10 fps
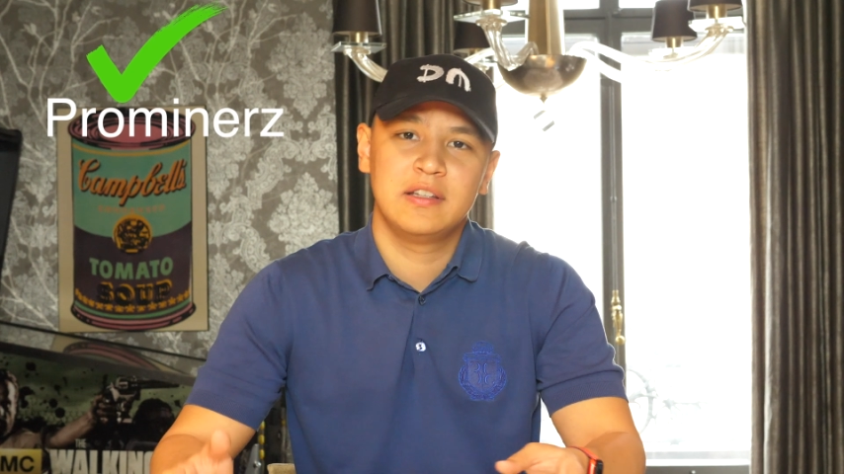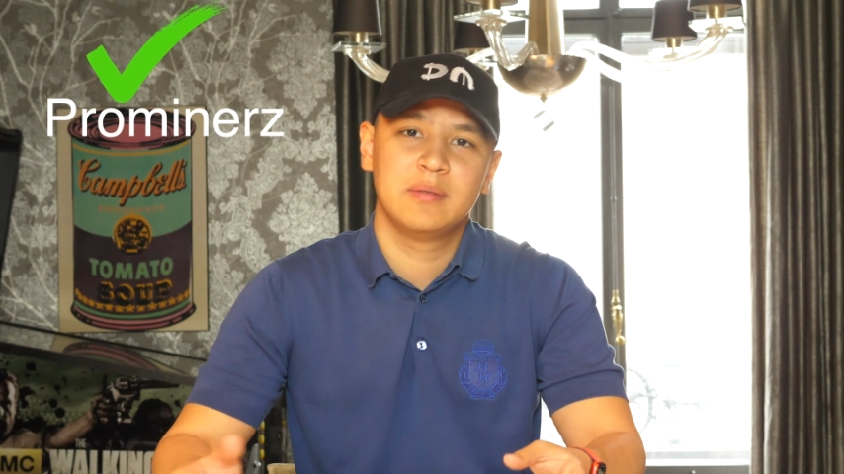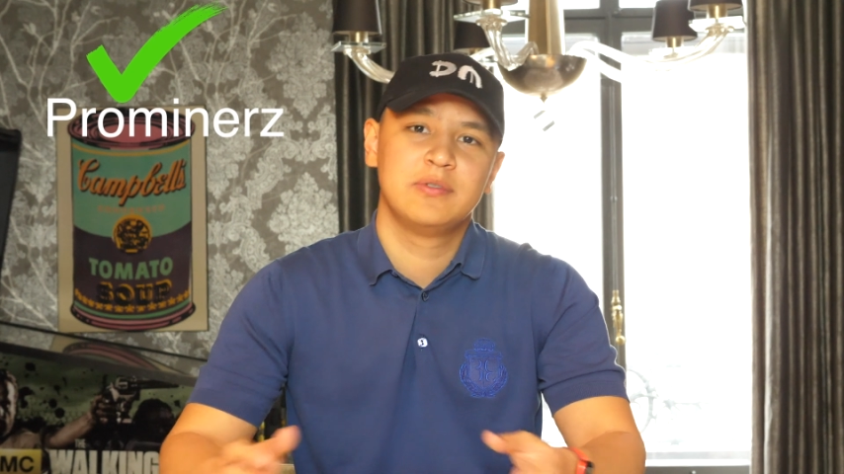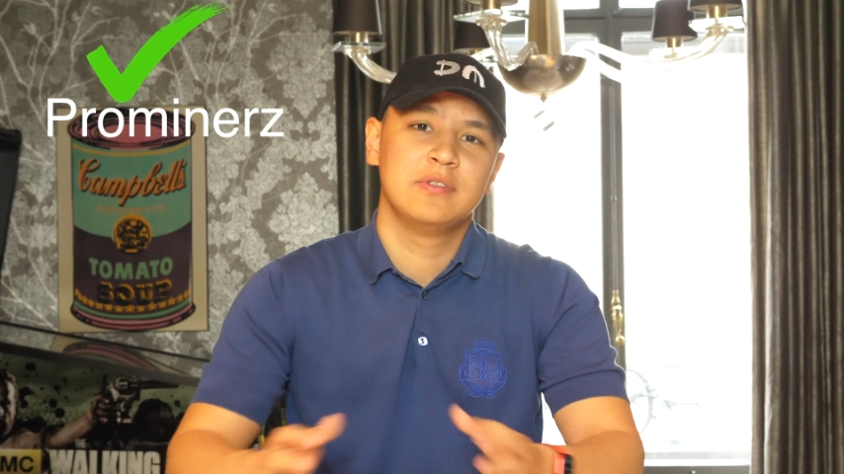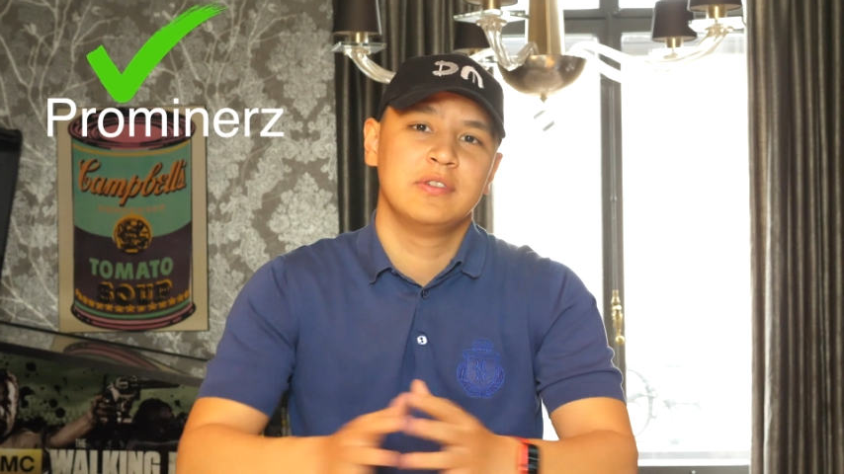
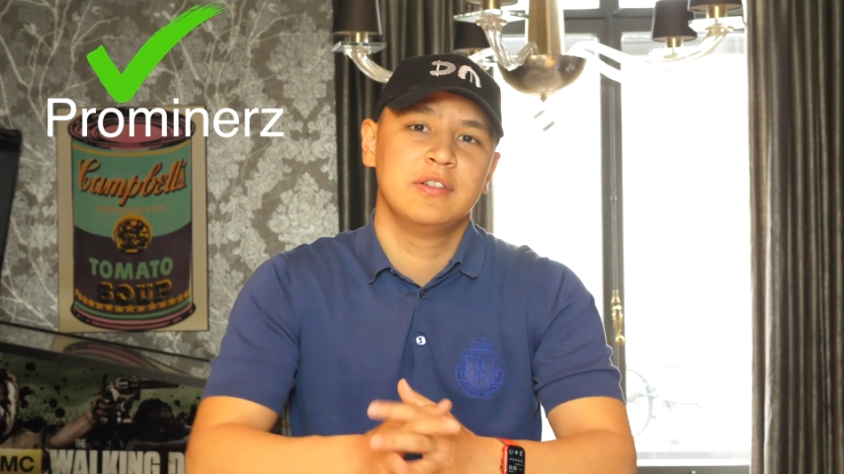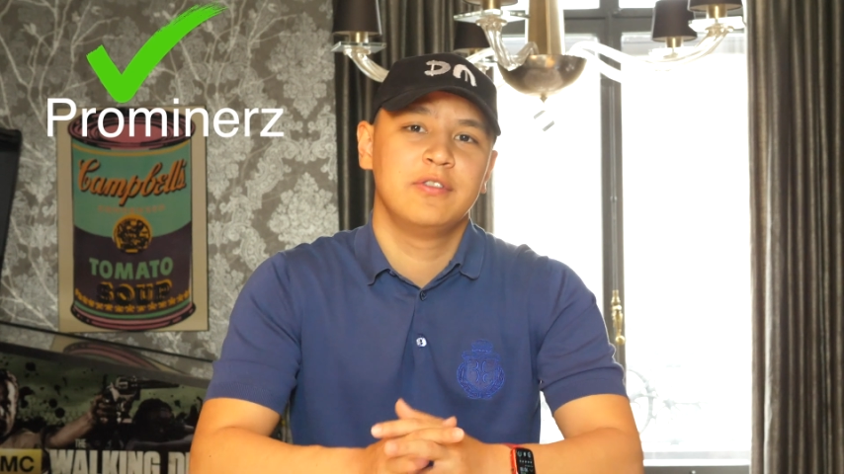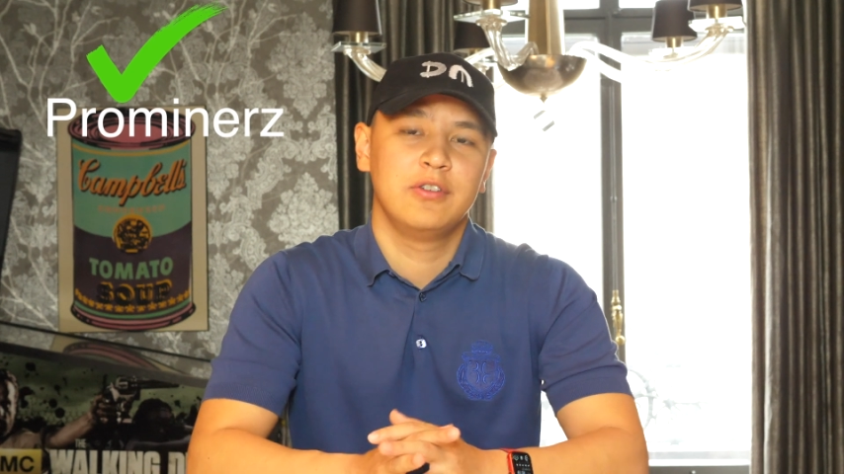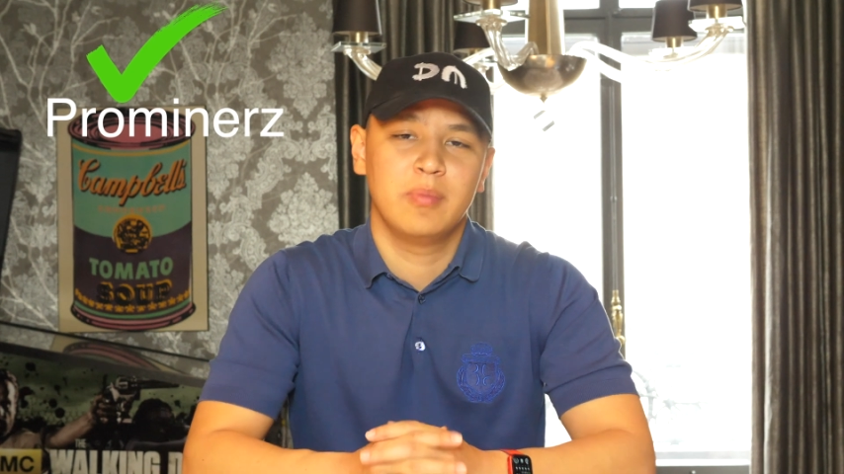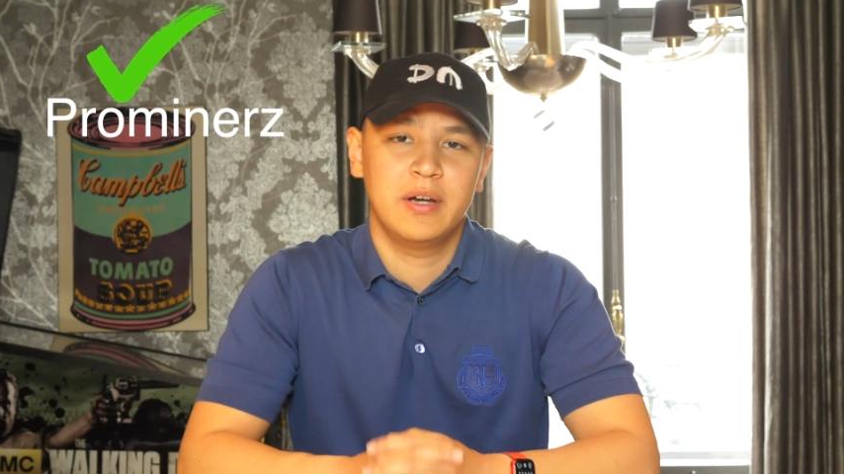them to
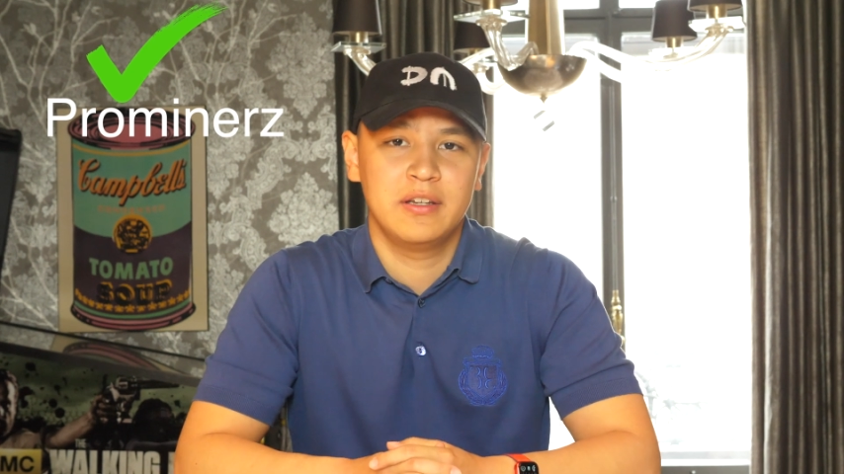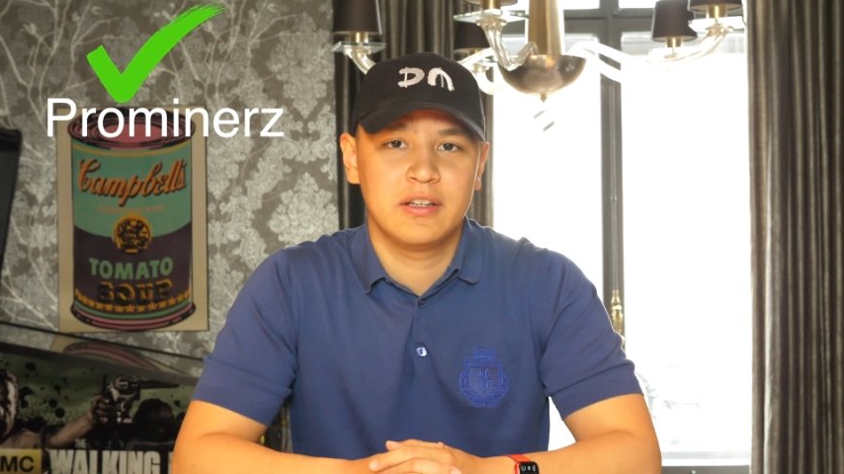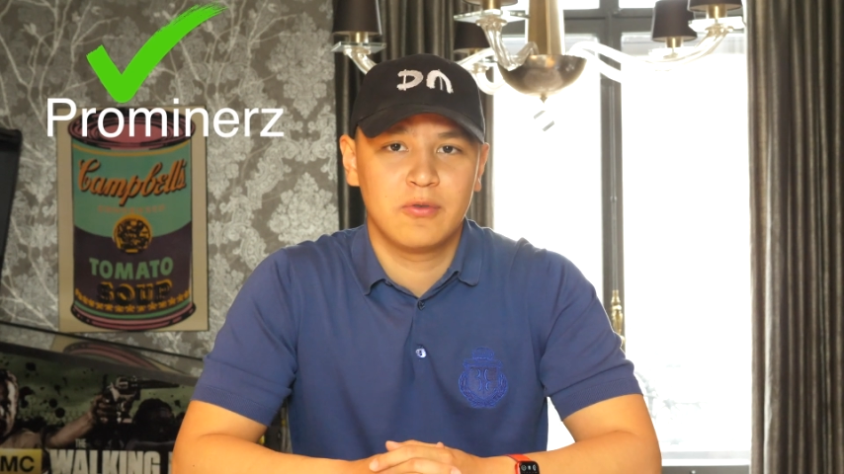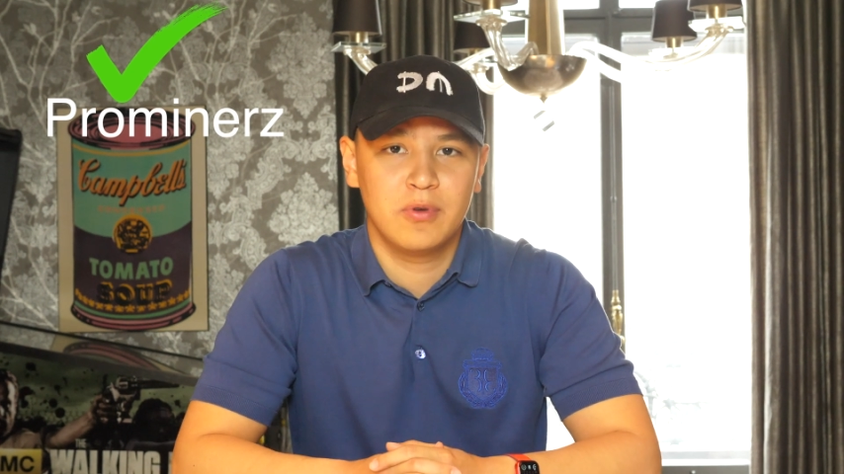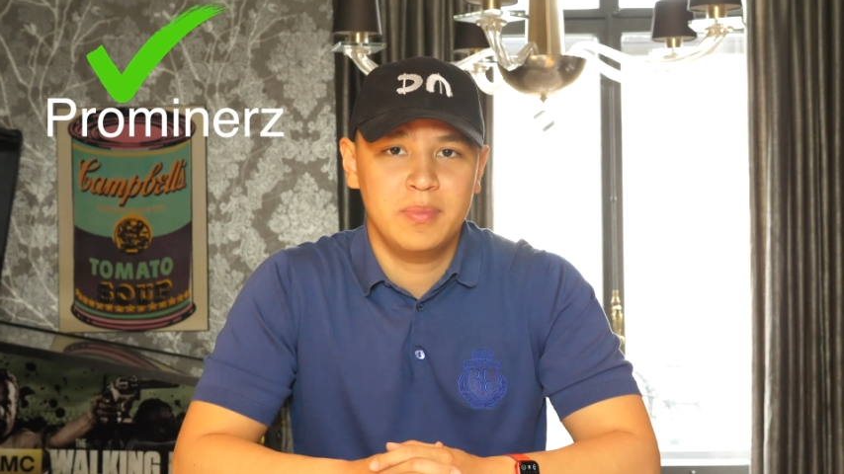deliver your
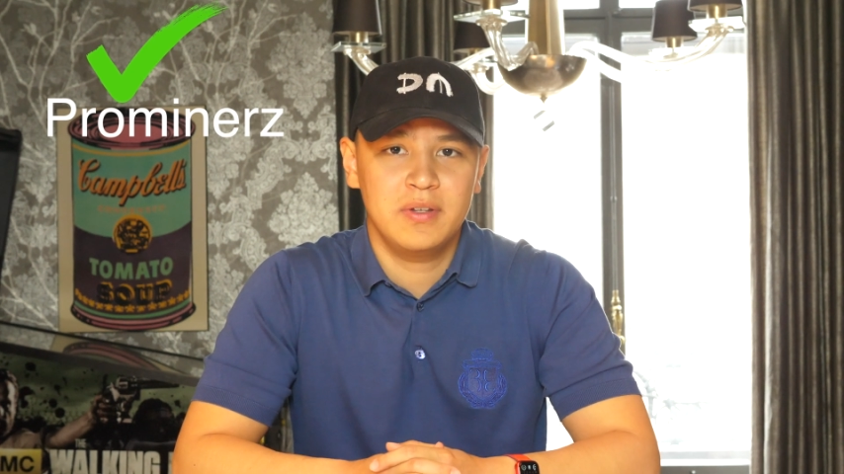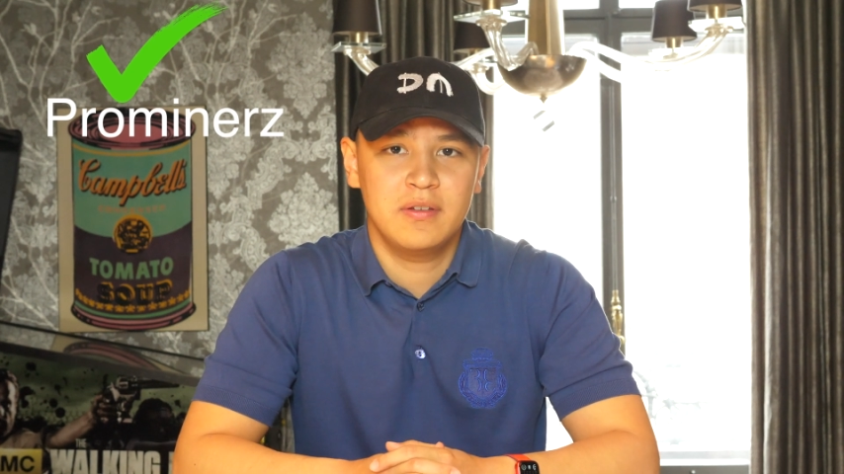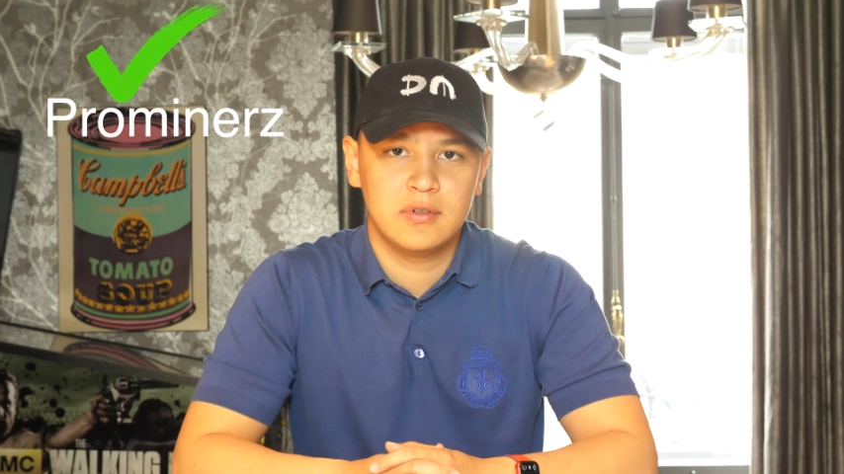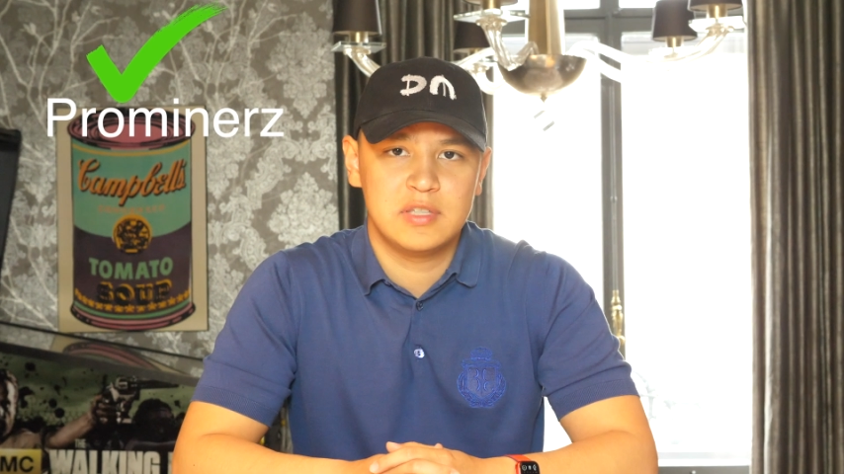mining equipment?